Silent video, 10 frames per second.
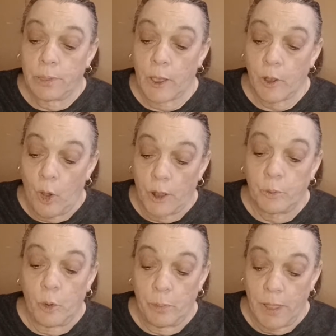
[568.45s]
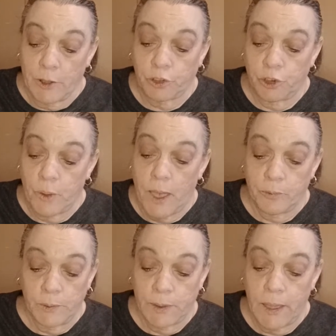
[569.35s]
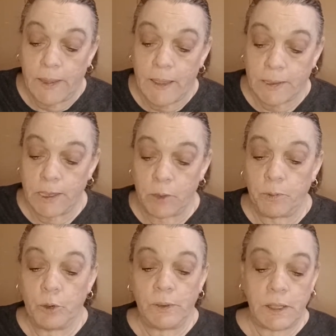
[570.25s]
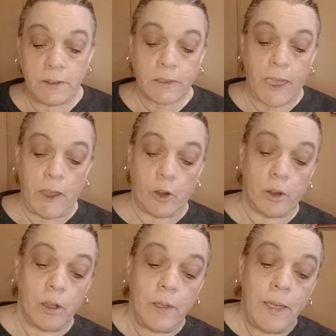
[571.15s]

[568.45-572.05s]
that God will bless you every day and keep you in his care.